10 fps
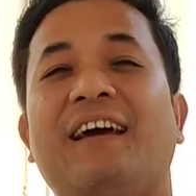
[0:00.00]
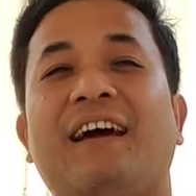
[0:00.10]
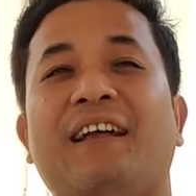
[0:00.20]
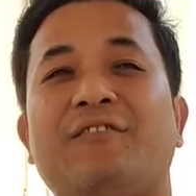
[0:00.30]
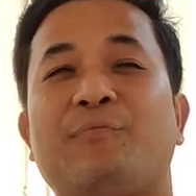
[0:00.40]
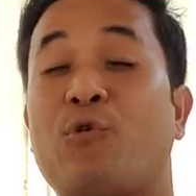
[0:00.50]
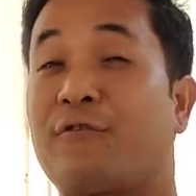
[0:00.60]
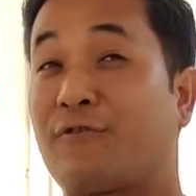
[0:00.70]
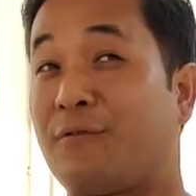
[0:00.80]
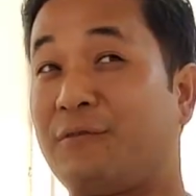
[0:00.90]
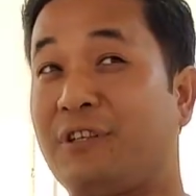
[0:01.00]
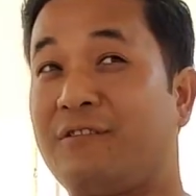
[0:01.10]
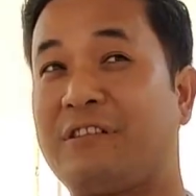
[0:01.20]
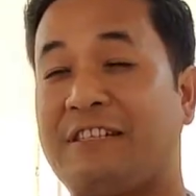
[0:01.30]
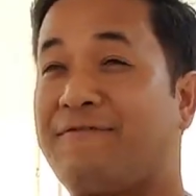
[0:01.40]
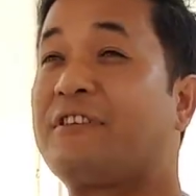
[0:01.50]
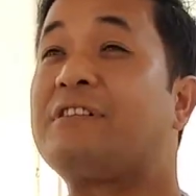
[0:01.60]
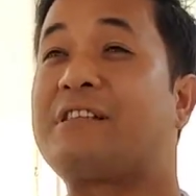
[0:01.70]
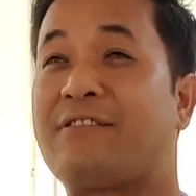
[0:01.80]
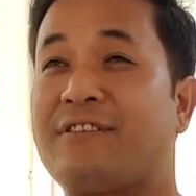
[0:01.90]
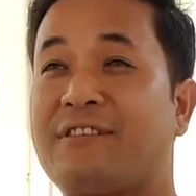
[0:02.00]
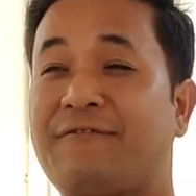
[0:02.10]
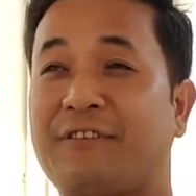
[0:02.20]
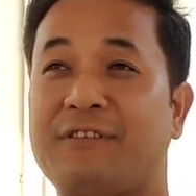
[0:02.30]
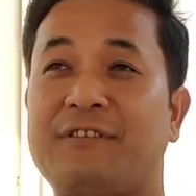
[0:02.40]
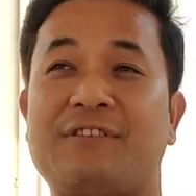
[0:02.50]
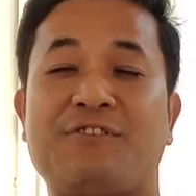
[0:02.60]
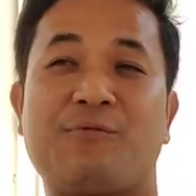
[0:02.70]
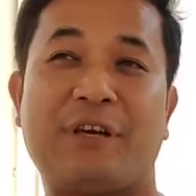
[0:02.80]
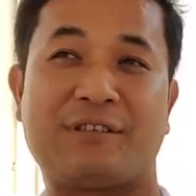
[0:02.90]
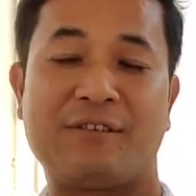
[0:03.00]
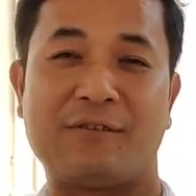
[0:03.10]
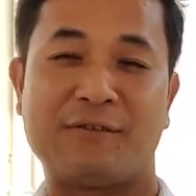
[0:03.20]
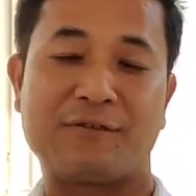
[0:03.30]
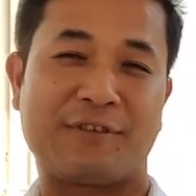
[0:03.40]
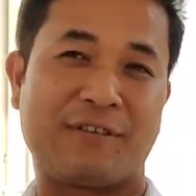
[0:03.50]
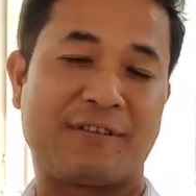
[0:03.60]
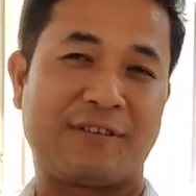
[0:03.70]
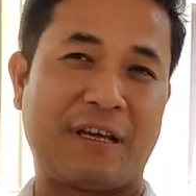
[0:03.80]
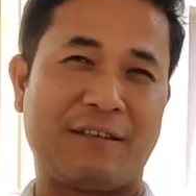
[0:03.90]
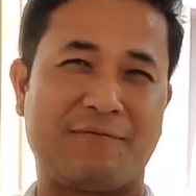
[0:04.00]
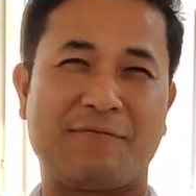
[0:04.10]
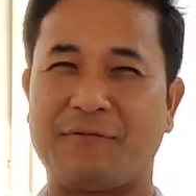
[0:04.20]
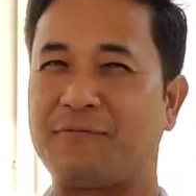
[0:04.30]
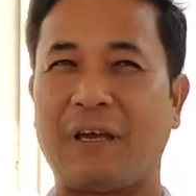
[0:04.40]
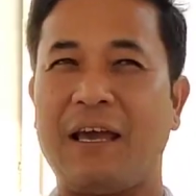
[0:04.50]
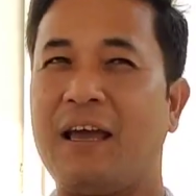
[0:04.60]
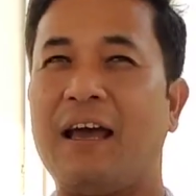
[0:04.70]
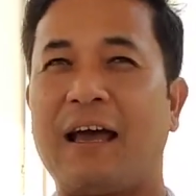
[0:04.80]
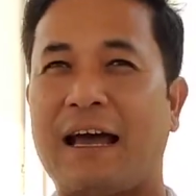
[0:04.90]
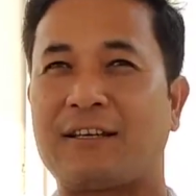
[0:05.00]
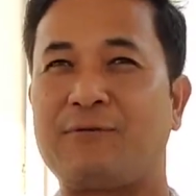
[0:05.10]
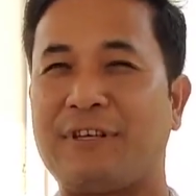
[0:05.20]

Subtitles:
and report from, difficult terrains, difficult situation, and those things that actually